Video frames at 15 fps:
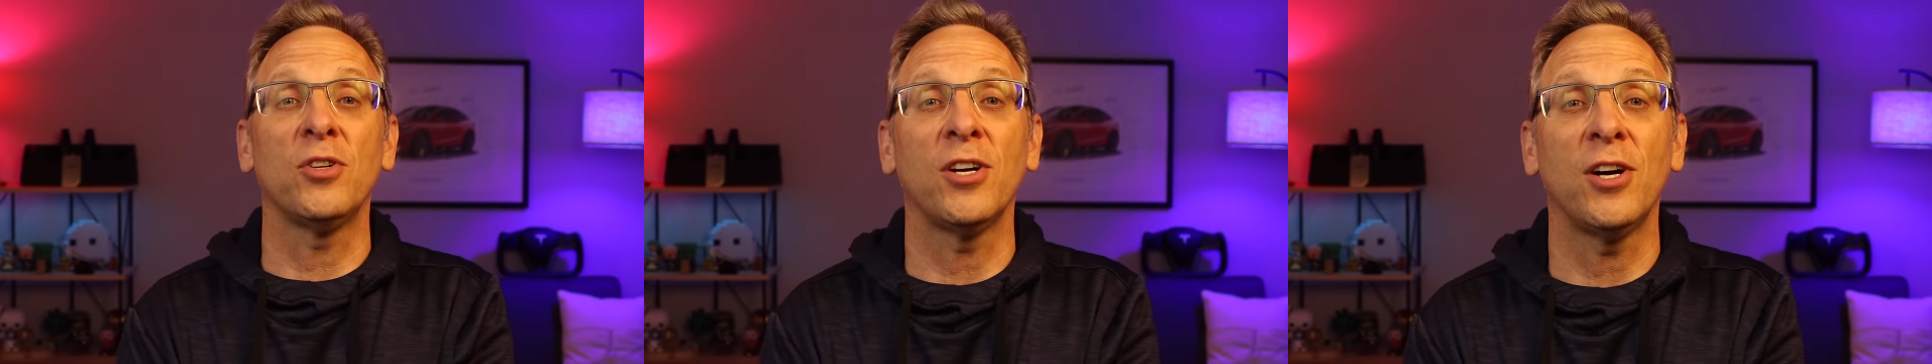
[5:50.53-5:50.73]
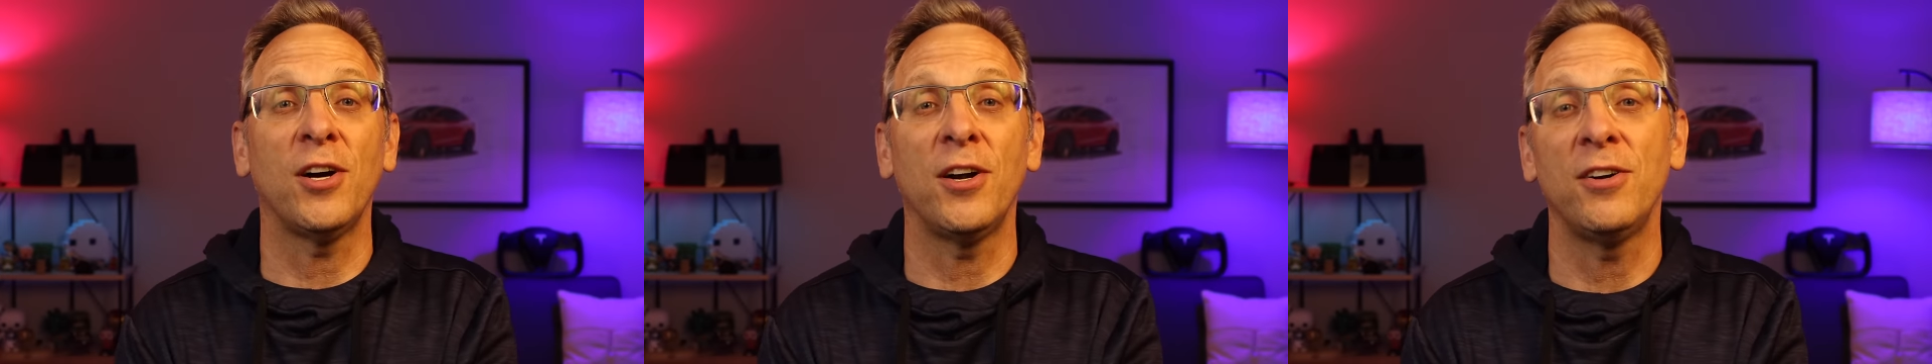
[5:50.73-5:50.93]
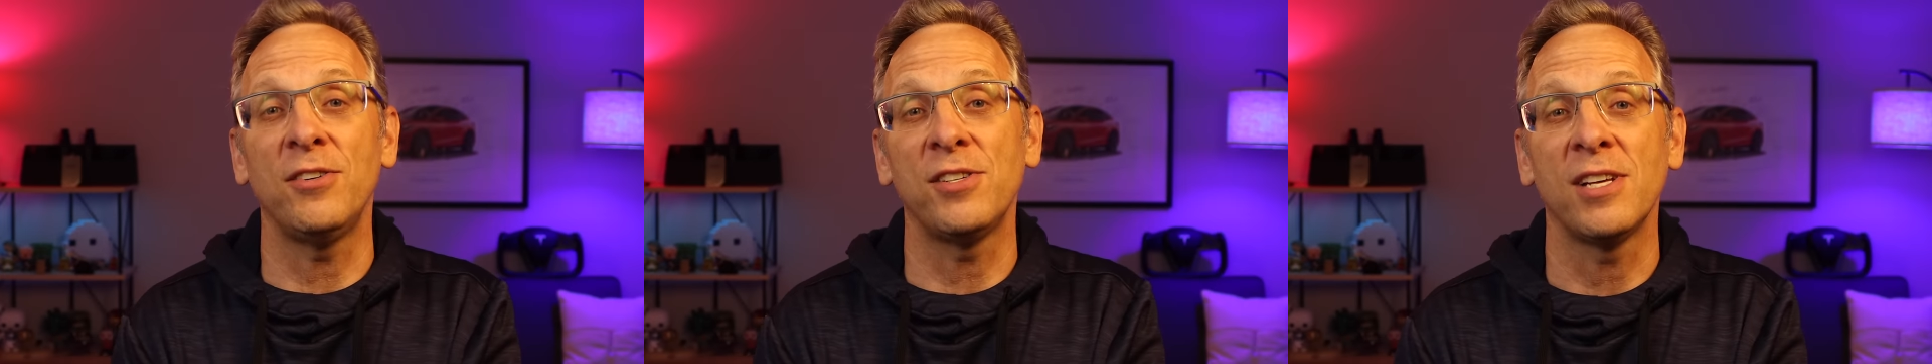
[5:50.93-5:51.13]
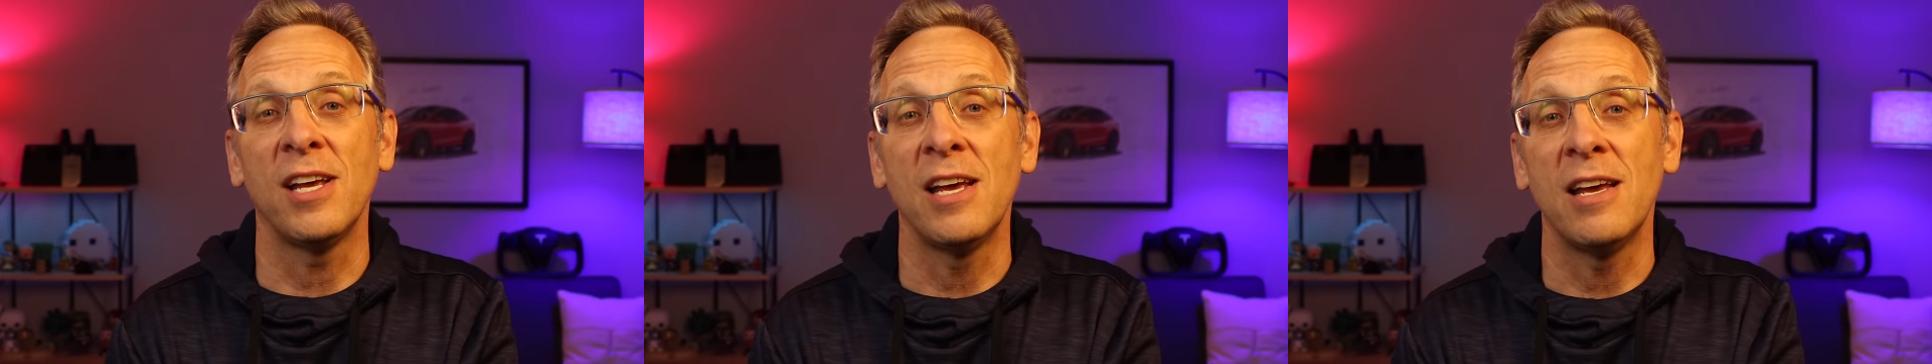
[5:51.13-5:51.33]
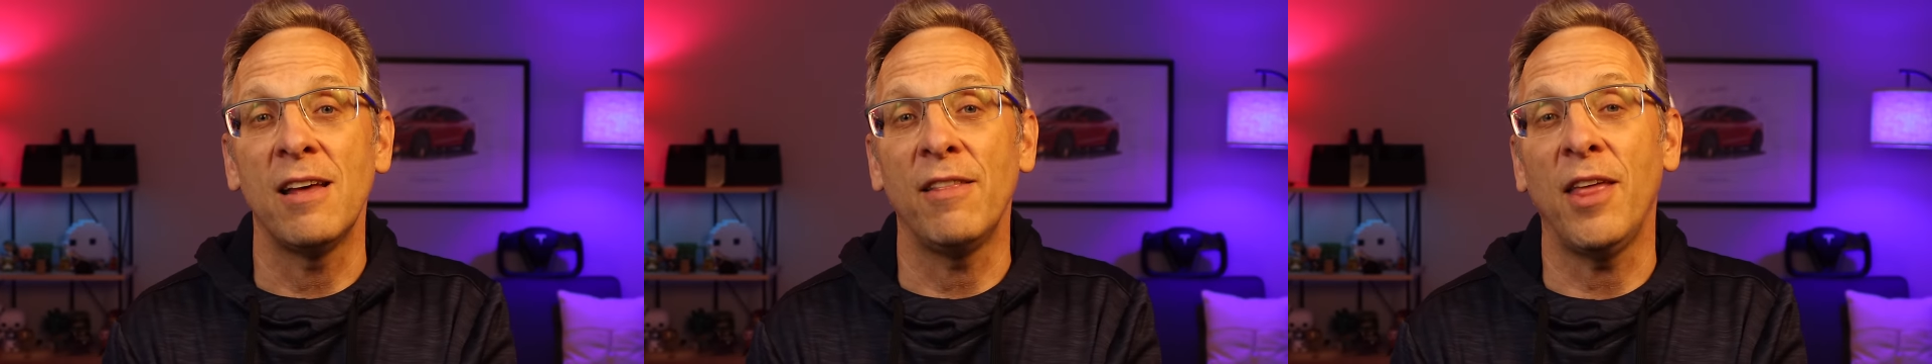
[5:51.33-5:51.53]
cars,
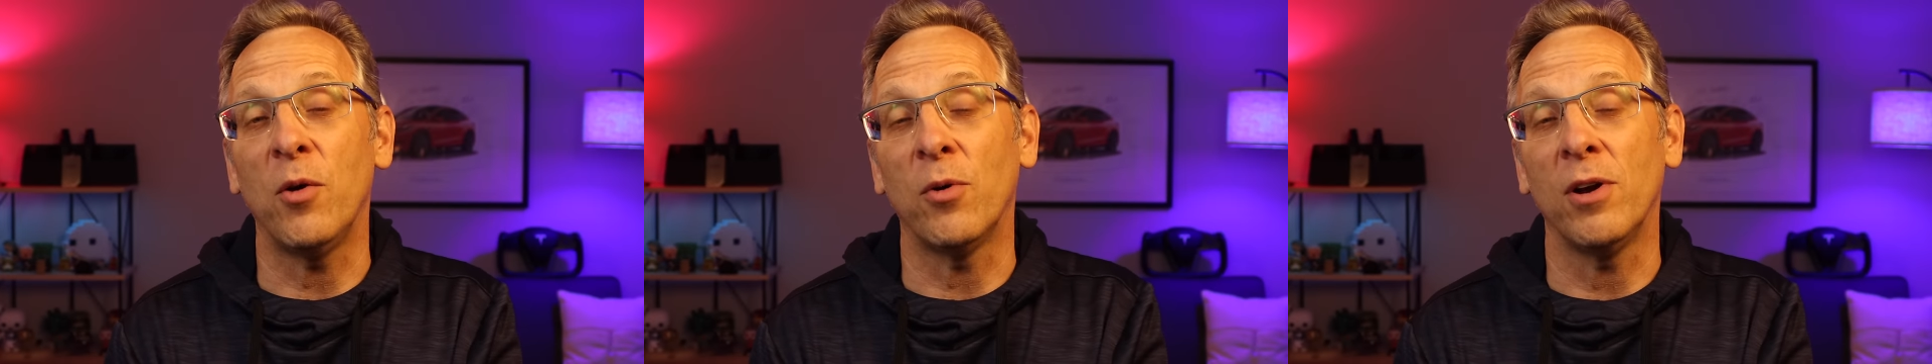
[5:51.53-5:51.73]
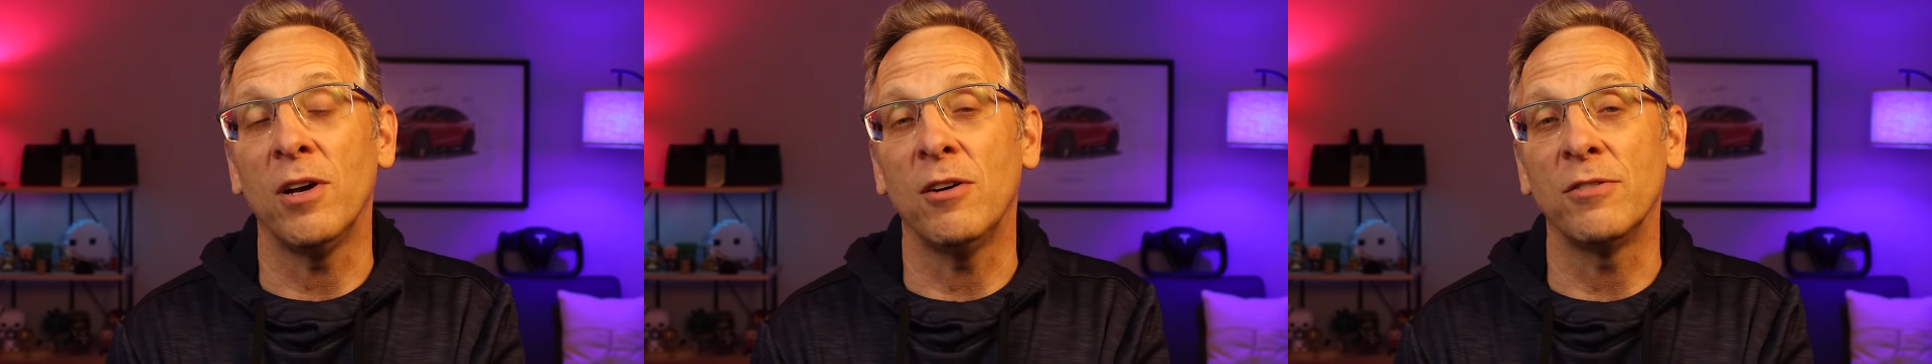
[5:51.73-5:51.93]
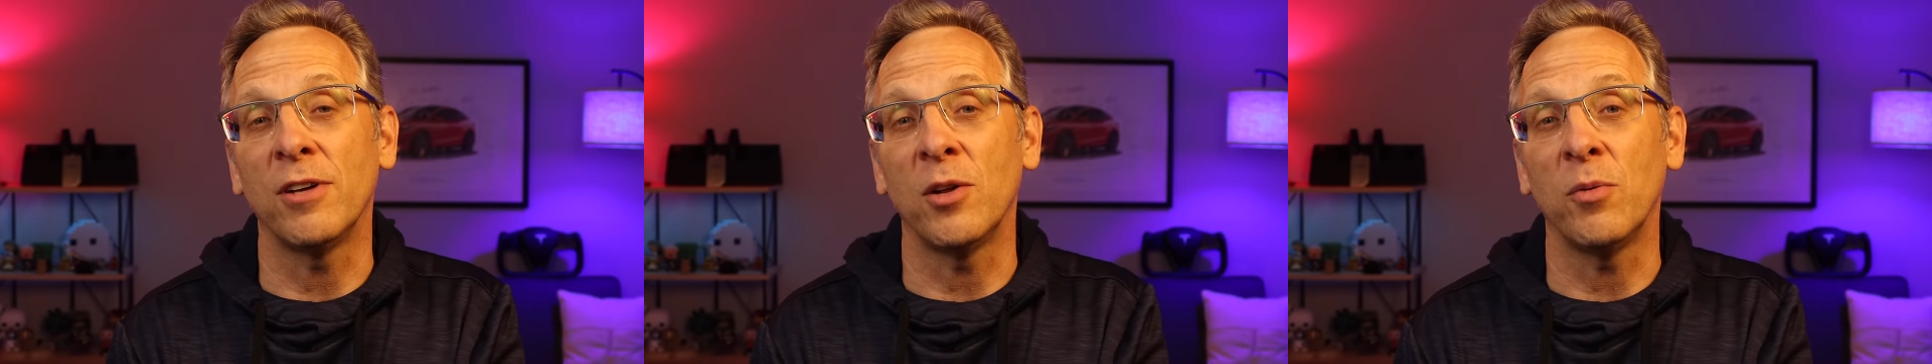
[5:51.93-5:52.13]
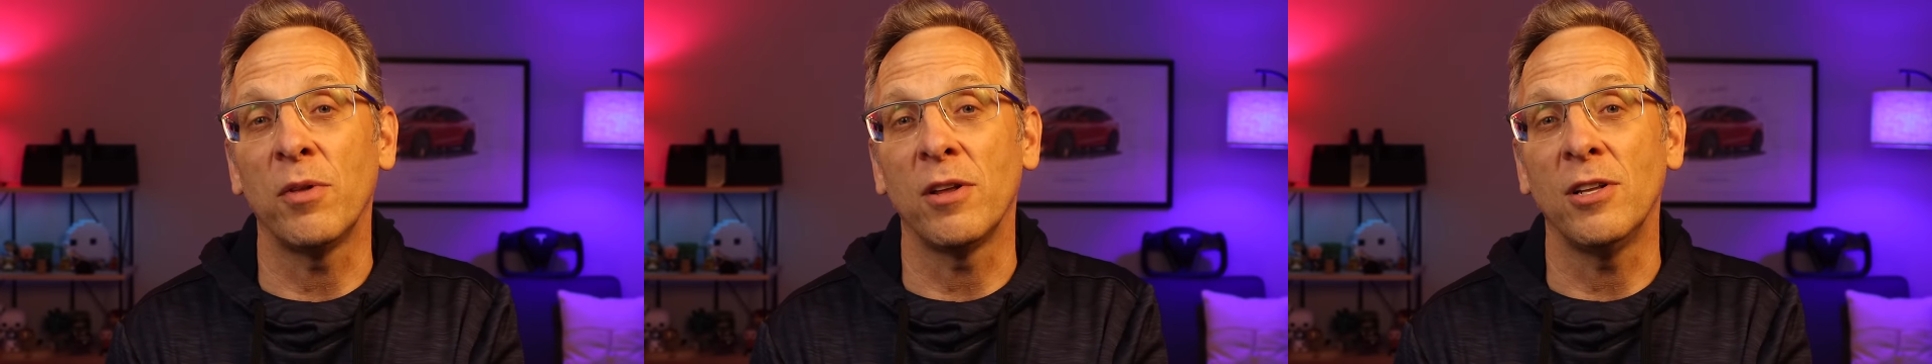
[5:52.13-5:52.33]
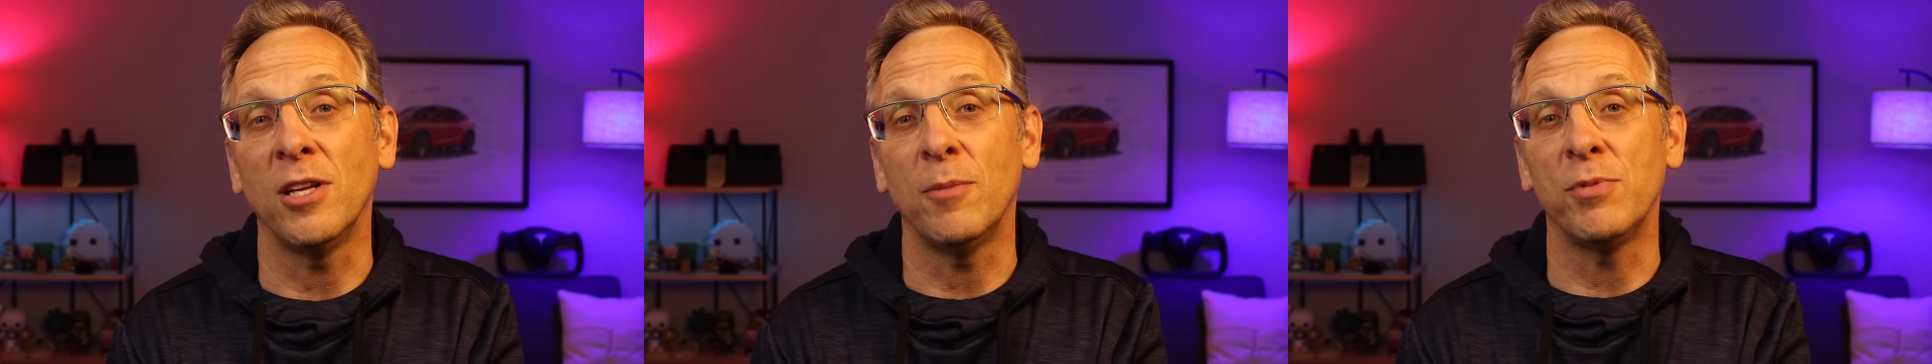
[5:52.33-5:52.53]
they were held on with
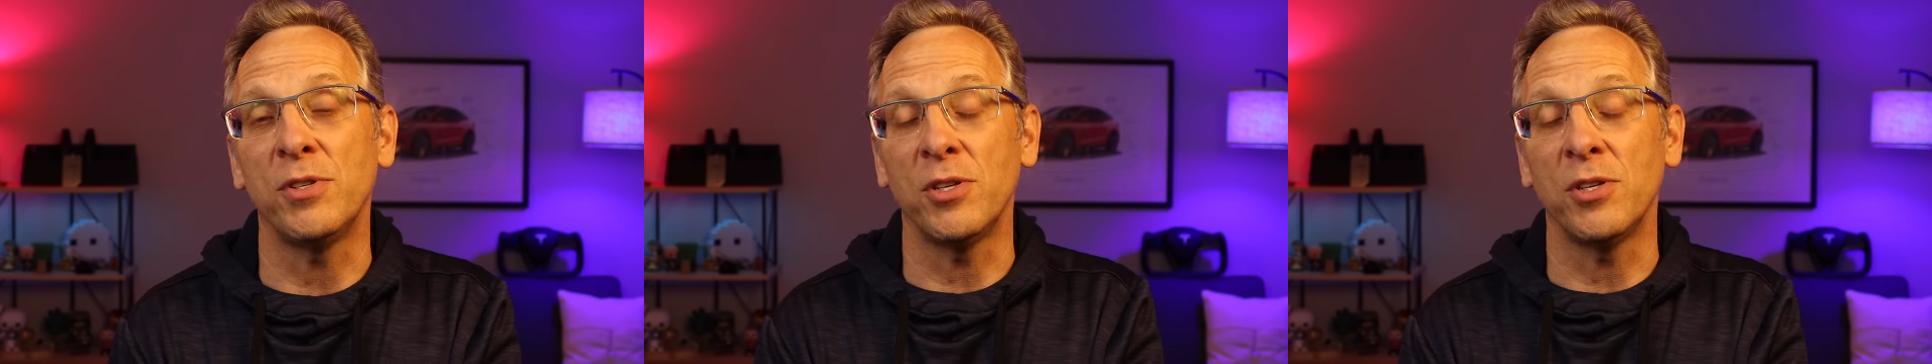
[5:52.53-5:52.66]
clips.